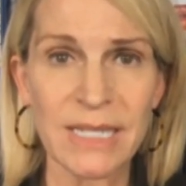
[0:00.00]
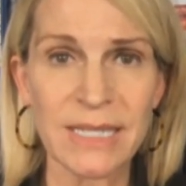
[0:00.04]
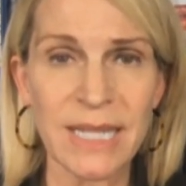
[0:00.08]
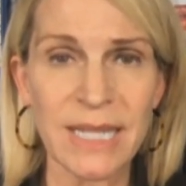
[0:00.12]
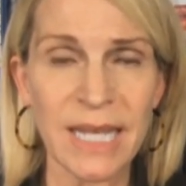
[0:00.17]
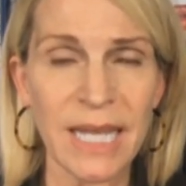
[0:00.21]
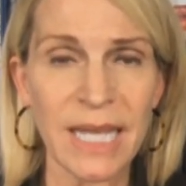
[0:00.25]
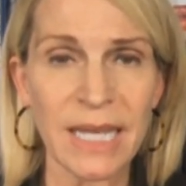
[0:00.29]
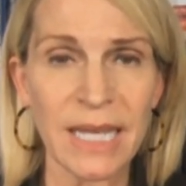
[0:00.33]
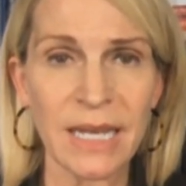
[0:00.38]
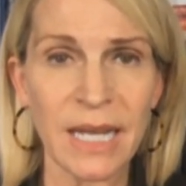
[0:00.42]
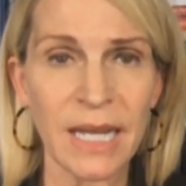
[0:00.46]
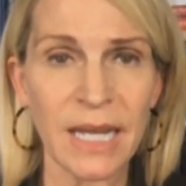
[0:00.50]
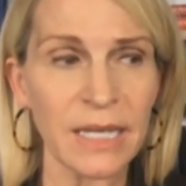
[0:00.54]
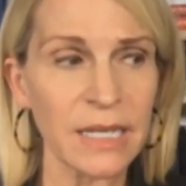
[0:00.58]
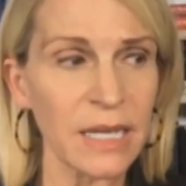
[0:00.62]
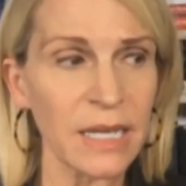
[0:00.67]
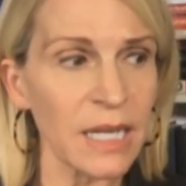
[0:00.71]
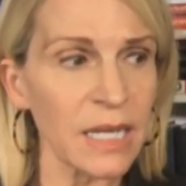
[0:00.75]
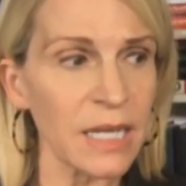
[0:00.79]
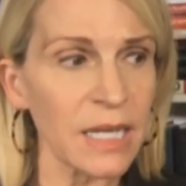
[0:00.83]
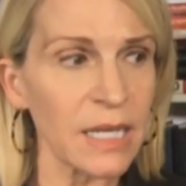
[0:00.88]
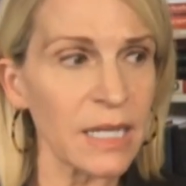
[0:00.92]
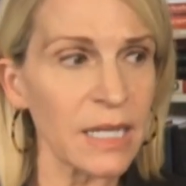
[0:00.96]
They cannot
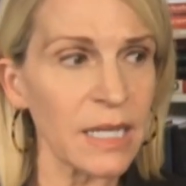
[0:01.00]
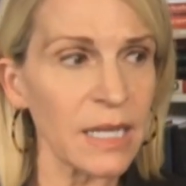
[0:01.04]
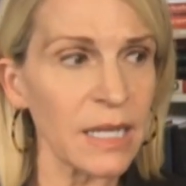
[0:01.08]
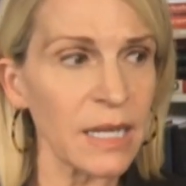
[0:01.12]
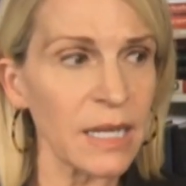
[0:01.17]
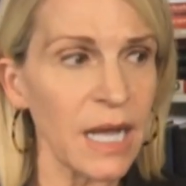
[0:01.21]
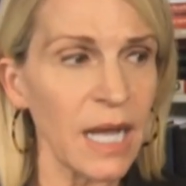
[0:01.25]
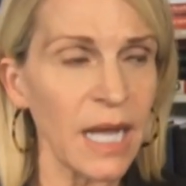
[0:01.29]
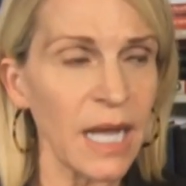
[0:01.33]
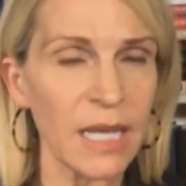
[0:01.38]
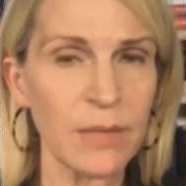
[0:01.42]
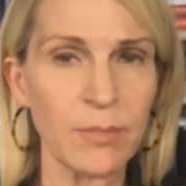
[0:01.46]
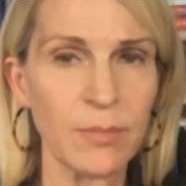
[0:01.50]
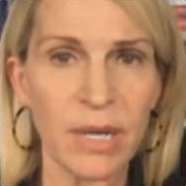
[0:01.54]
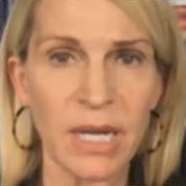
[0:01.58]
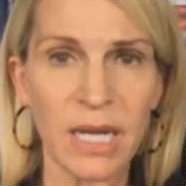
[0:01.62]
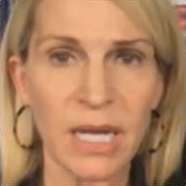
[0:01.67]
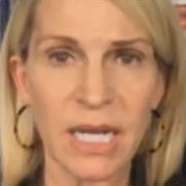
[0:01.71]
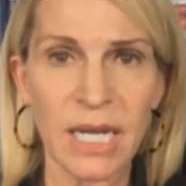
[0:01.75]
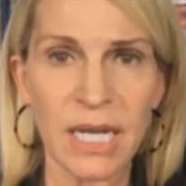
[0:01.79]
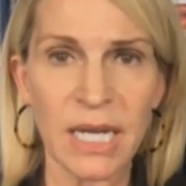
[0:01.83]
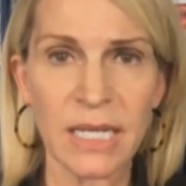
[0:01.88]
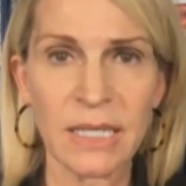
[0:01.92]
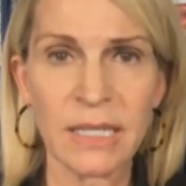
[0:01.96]
hide
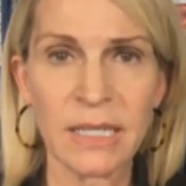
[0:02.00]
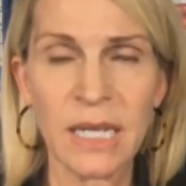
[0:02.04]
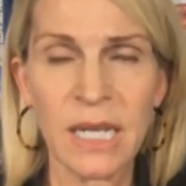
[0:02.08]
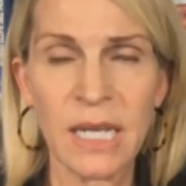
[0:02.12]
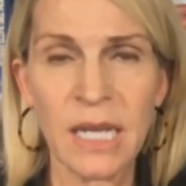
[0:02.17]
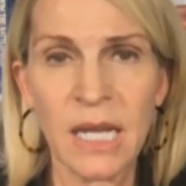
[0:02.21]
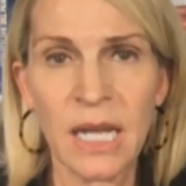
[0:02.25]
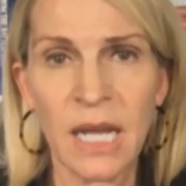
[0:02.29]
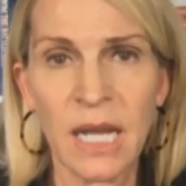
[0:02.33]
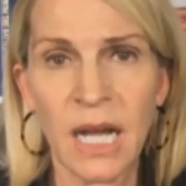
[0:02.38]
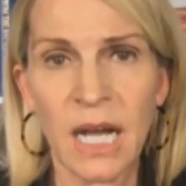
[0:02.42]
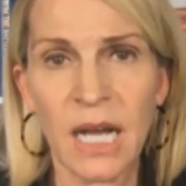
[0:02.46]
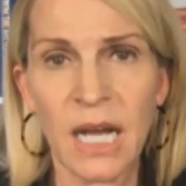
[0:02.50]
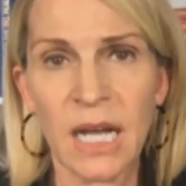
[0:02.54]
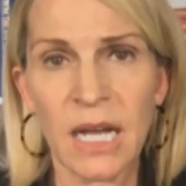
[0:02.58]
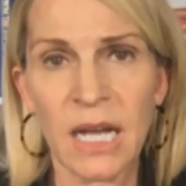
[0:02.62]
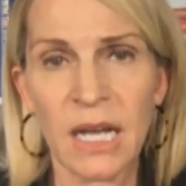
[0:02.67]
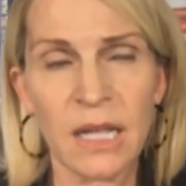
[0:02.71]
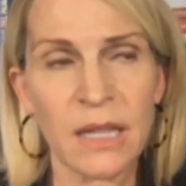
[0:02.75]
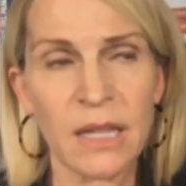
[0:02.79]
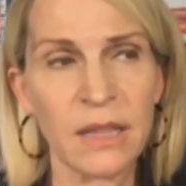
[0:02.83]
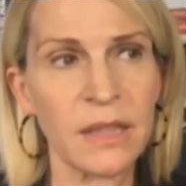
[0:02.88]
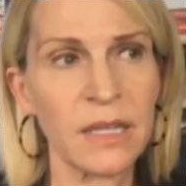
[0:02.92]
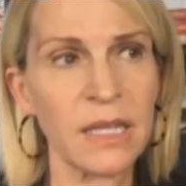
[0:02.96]
behind
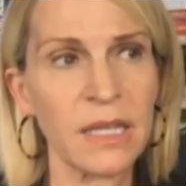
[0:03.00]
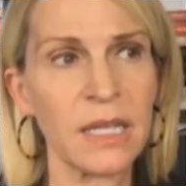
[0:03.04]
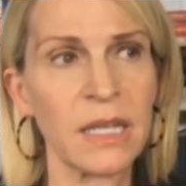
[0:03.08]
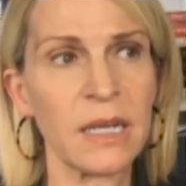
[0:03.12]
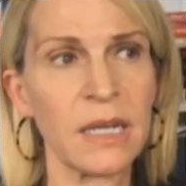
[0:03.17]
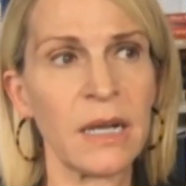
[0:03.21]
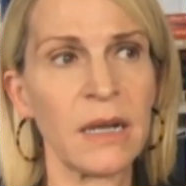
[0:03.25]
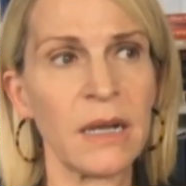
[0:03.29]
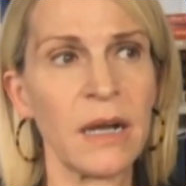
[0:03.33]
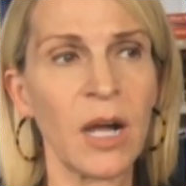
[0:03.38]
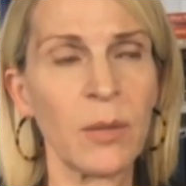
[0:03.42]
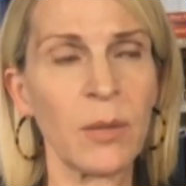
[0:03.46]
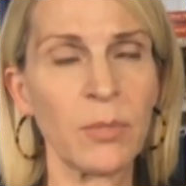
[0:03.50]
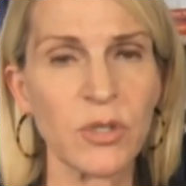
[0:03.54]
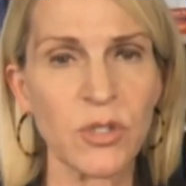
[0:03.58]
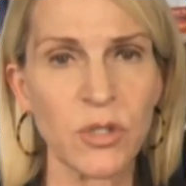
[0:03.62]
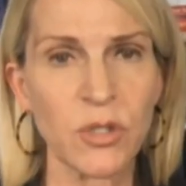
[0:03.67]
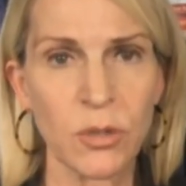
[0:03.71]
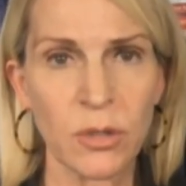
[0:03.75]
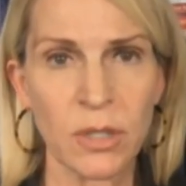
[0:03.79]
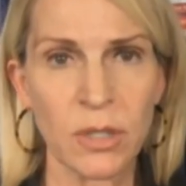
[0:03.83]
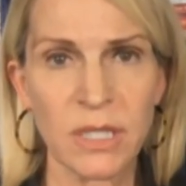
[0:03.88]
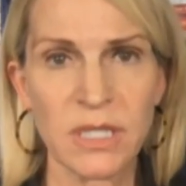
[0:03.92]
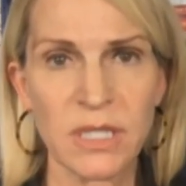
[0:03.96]
the
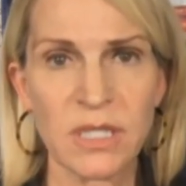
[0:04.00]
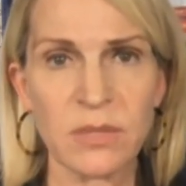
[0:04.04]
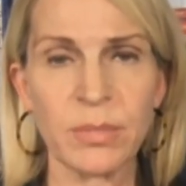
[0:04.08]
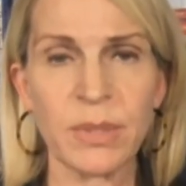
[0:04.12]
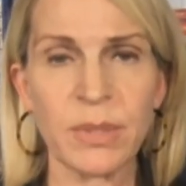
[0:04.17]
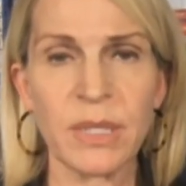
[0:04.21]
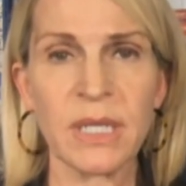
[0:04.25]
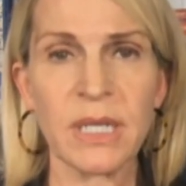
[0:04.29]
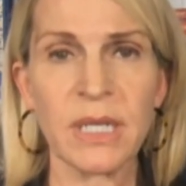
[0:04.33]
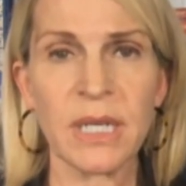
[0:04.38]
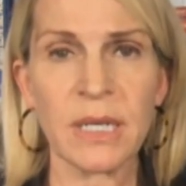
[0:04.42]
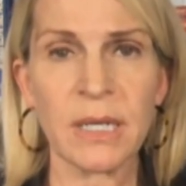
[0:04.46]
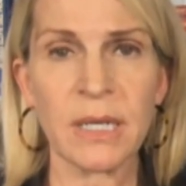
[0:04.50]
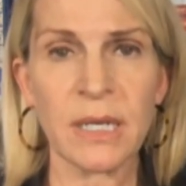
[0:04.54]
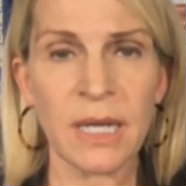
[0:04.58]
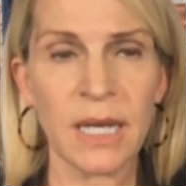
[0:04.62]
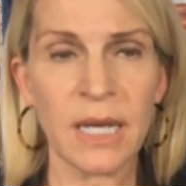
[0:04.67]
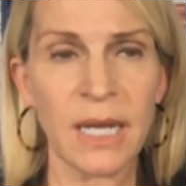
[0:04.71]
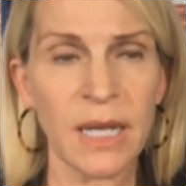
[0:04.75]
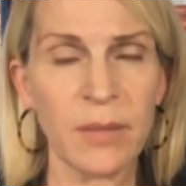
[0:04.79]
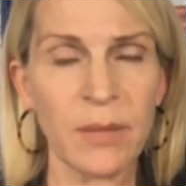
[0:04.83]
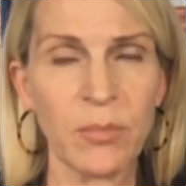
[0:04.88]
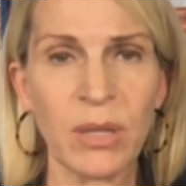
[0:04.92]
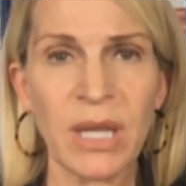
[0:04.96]
opportunity to be a
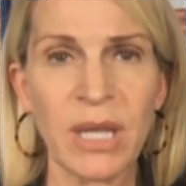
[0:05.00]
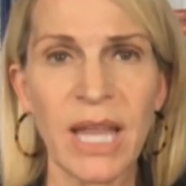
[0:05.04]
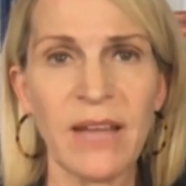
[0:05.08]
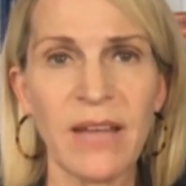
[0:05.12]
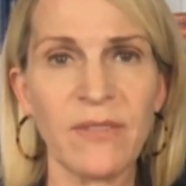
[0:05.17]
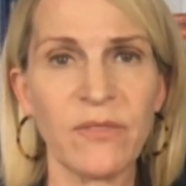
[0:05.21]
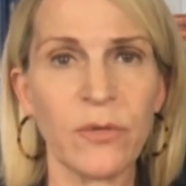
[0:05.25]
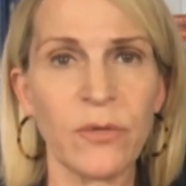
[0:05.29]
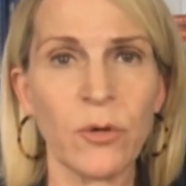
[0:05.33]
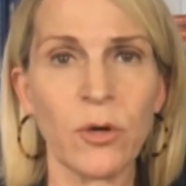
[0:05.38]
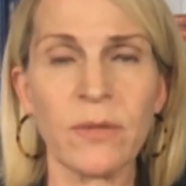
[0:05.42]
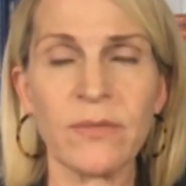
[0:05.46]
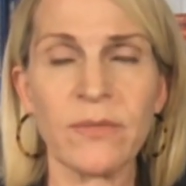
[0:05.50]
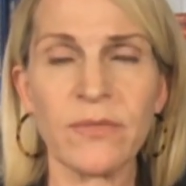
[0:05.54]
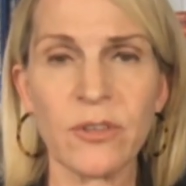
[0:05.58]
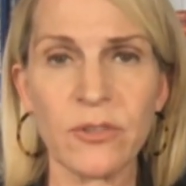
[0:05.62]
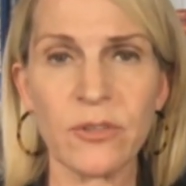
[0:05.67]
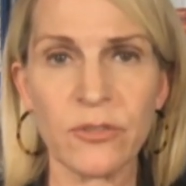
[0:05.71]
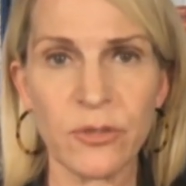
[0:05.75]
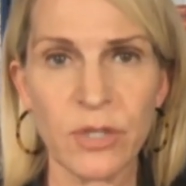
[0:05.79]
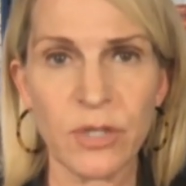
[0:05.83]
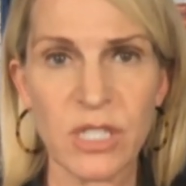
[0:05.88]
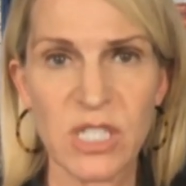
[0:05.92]
platform for free